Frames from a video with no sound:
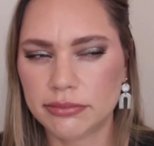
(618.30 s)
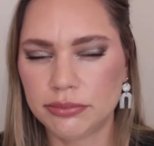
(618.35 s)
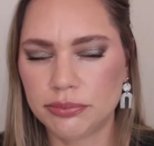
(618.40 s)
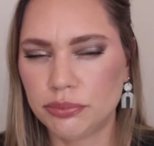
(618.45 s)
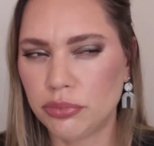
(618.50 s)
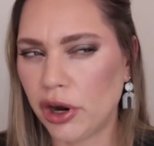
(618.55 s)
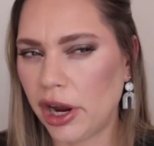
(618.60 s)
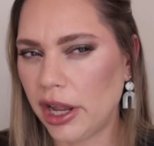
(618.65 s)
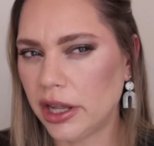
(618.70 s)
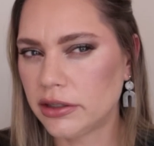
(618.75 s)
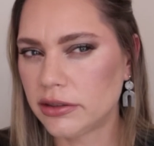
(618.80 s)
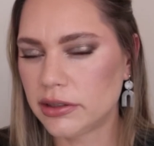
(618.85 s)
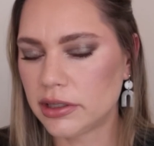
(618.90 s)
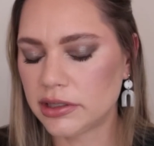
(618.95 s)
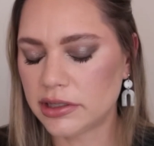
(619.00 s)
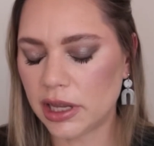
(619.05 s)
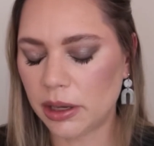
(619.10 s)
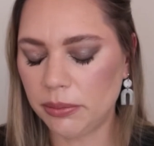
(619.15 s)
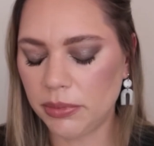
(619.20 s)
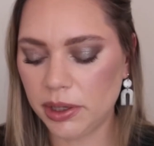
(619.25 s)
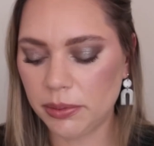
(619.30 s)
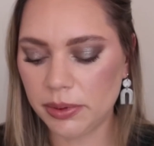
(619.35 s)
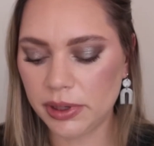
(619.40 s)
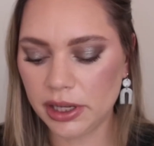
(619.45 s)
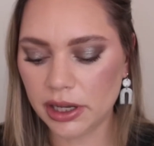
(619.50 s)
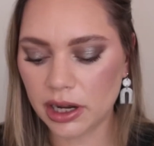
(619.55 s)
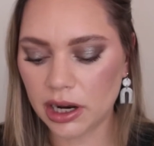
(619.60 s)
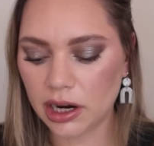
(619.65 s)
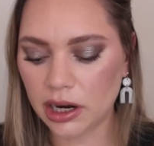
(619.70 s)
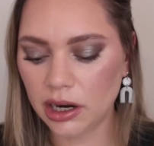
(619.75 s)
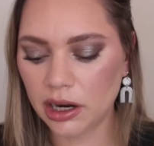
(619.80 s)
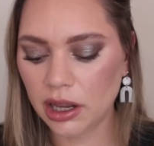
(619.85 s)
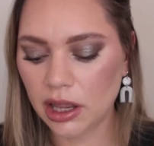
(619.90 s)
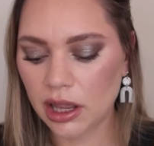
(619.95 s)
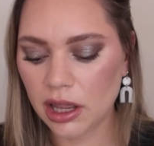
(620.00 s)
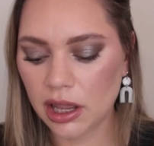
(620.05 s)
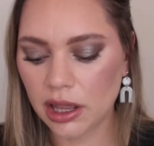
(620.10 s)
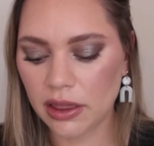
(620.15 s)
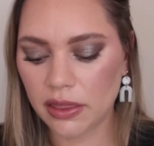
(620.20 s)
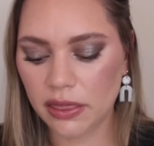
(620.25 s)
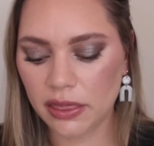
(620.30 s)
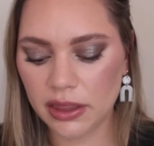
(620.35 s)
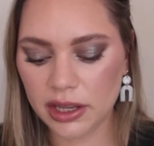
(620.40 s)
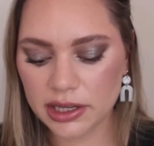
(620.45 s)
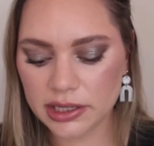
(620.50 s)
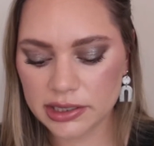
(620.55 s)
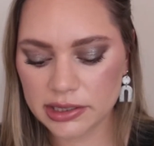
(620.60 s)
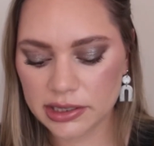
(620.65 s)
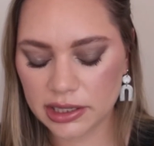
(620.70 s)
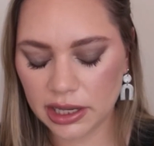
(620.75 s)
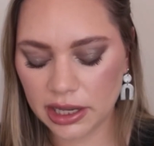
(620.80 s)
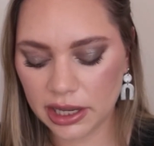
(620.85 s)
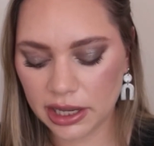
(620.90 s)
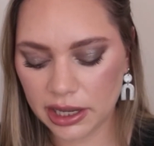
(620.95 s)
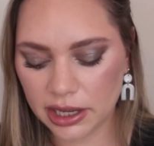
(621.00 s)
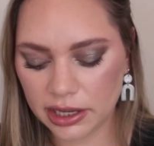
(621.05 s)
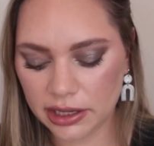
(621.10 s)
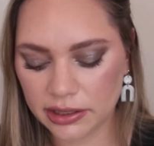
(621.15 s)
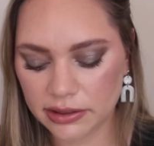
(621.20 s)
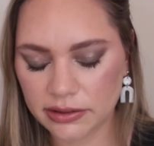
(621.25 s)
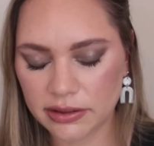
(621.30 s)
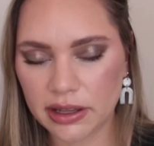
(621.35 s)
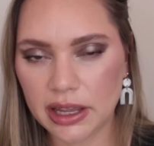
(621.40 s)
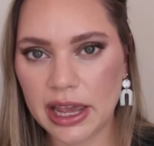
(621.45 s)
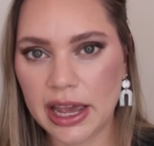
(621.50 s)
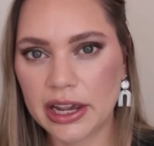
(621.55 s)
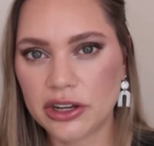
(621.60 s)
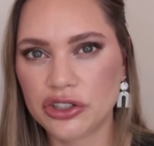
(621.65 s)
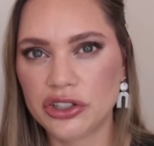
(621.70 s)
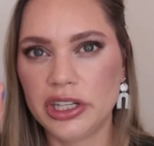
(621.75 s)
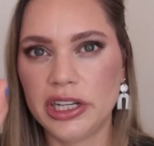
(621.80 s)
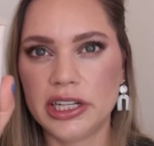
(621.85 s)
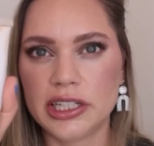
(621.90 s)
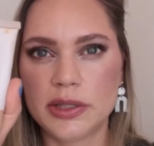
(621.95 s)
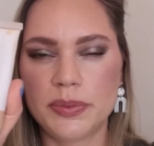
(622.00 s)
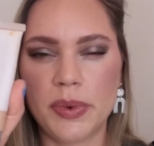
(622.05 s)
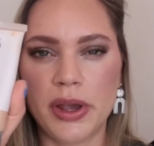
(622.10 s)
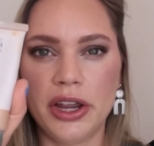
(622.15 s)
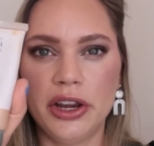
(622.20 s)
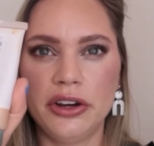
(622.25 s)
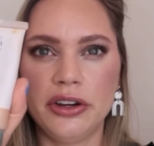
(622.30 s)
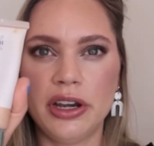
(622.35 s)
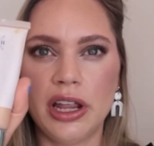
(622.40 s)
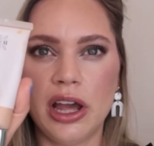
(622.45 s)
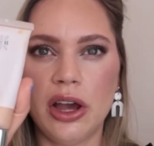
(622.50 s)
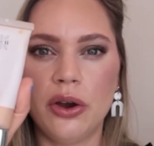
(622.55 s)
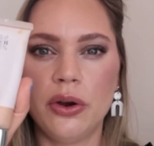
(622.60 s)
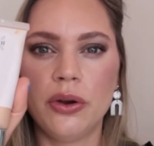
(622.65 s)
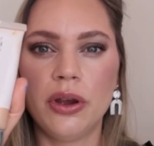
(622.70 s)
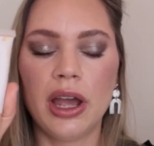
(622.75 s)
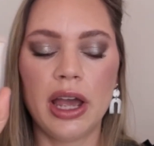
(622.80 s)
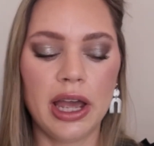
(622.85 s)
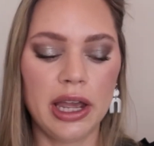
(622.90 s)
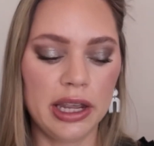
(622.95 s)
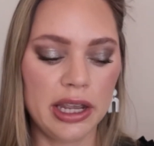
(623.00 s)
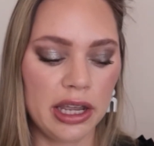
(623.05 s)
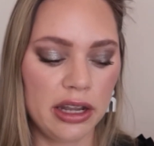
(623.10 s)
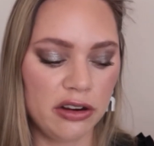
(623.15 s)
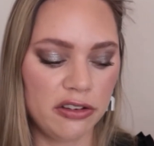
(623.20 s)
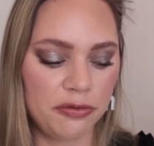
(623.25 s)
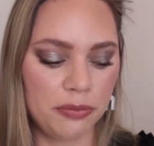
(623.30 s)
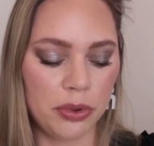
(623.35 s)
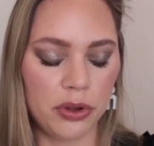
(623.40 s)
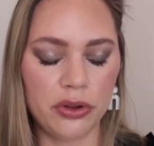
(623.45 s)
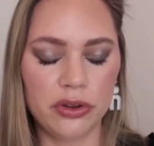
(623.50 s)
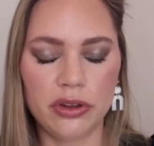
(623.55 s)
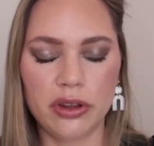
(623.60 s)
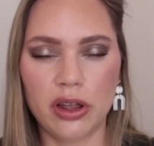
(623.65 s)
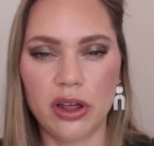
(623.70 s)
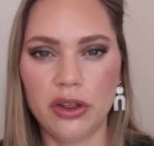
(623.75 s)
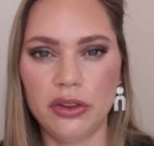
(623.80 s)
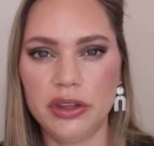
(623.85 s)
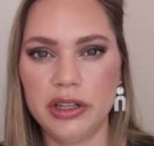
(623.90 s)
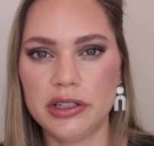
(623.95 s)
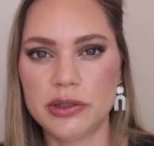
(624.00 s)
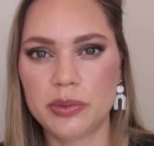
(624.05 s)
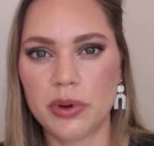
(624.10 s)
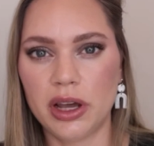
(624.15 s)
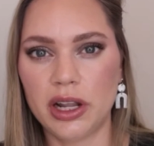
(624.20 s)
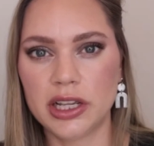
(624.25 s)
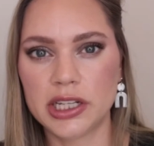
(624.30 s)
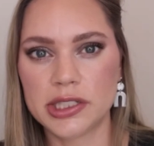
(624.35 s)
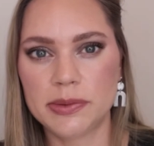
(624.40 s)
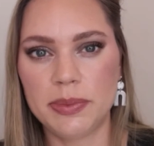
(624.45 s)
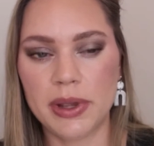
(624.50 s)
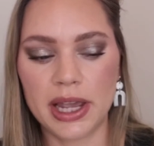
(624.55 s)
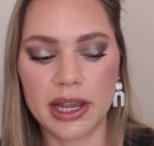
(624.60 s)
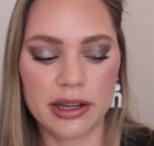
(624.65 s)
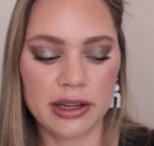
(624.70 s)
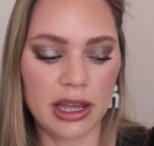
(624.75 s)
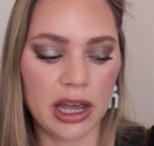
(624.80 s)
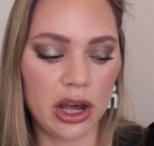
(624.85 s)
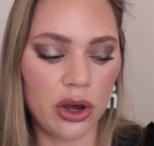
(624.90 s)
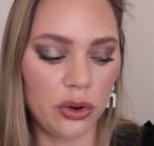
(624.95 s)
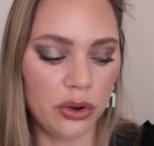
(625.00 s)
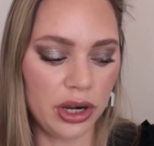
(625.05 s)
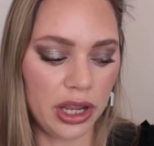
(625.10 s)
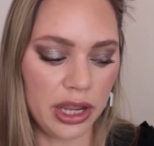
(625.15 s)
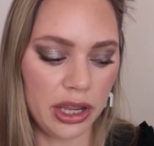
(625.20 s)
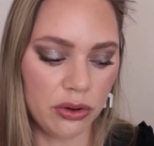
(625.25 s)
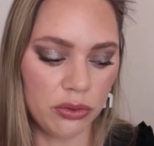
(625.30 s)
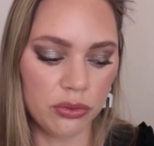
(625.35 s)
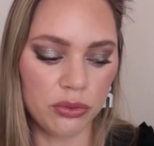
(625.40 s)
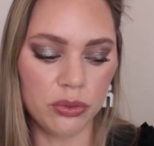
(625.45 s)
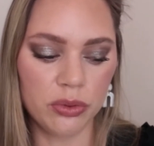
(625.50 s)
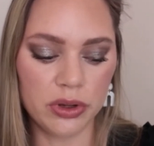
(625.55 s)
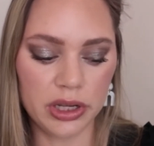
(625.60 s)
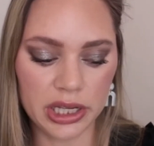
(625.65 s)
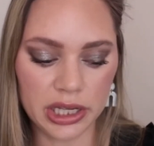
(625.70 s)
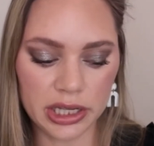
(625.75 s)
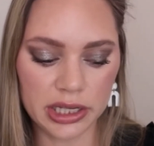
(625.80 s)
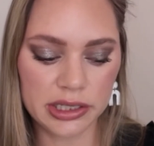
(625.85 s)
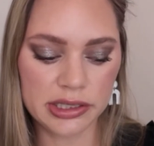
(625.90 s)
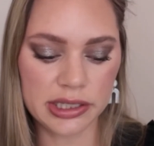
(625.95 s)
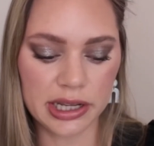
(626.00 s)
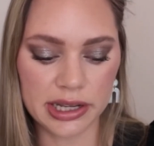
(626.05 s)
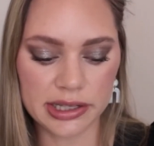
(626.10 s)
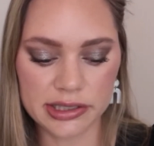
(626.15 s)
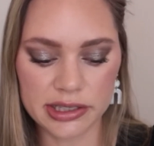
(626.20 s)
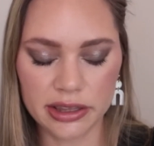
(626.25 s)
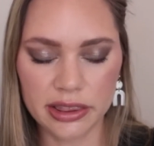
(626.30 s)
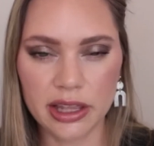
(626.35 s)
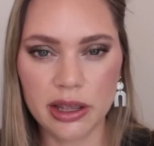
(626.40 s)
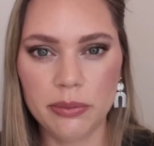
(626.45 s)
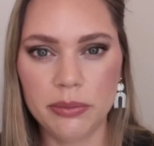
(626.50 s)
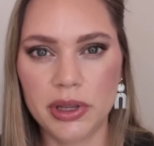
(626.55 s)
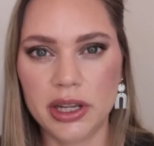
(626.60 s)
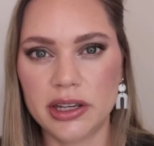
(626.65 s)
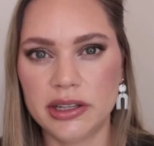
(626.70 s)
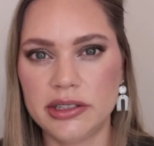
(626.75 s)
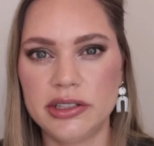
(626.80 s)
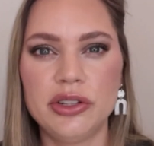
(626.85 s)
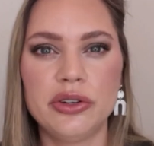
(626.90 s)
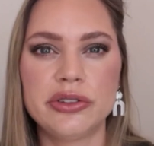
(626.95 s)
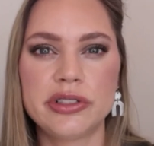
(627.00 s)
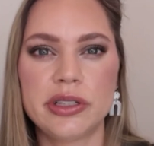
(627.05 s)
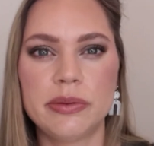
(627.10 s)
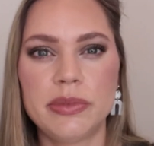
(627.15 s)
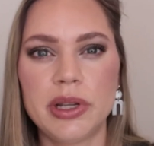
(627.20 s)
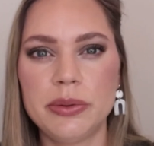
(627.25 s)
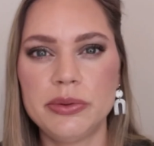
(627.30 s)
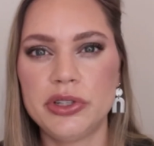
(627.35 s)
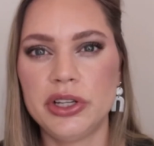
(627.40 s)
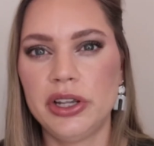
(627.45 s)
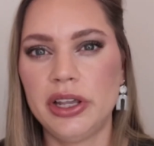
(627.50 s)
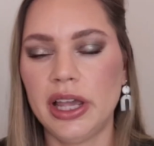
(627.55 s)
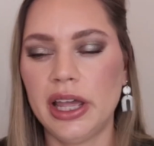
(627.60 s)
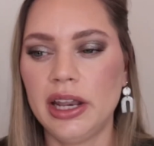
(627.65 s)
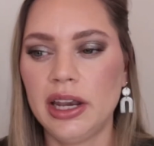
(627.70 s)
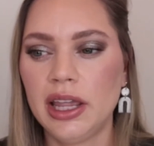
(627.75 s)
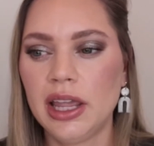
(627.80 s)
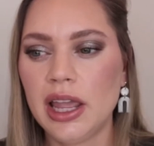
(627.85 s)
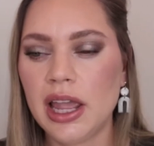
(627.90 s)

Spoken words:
brands to send me PR. This is actually expired now. I kind of pulled all these products back out and retested them because, you know, sometimes you get